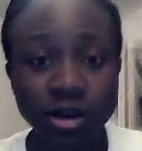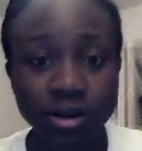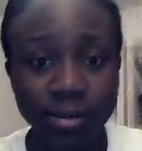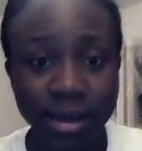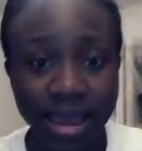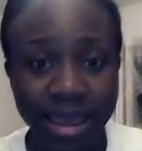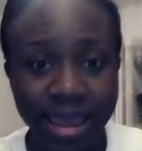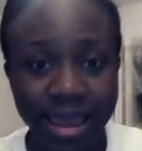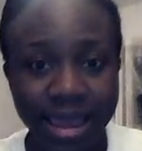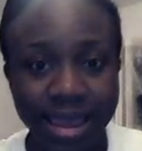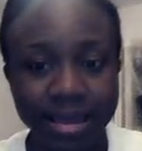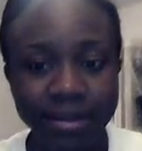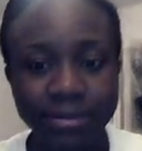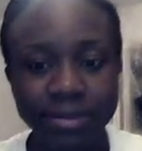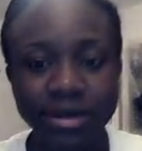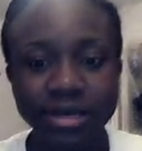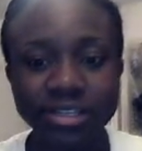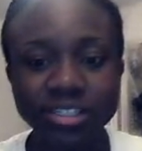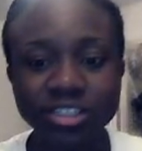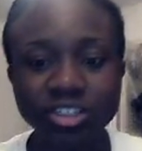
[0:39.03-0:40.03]
on my head
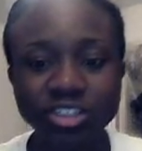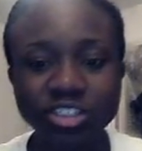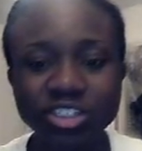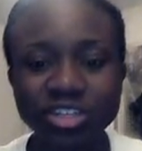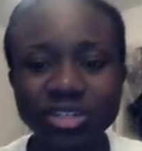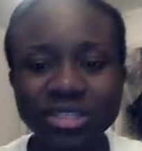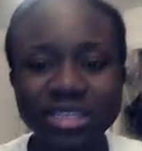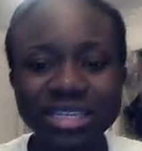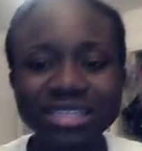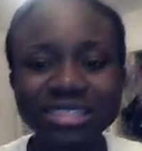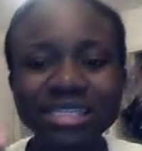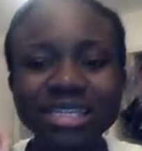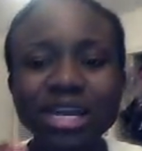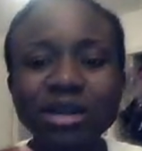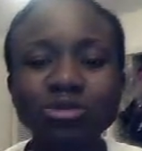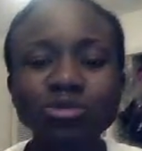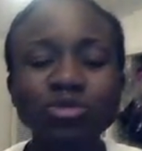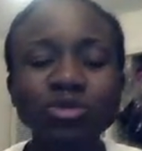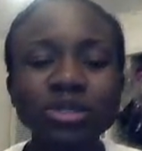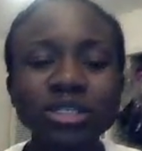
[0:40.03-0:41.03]
because there are certain things that
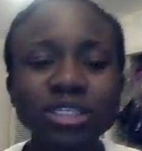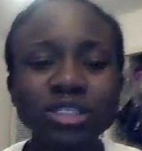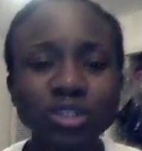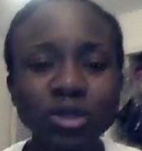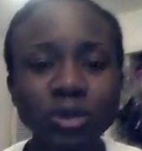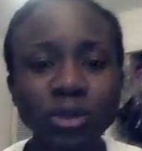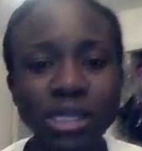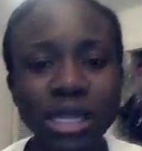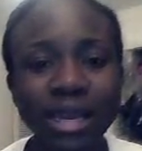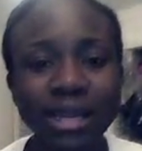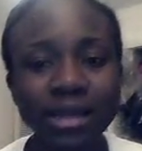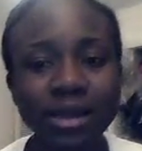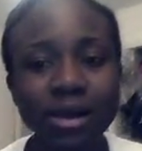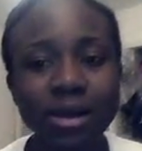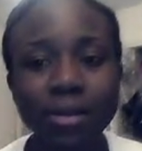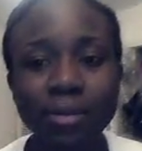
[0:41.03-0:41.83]
I really don't like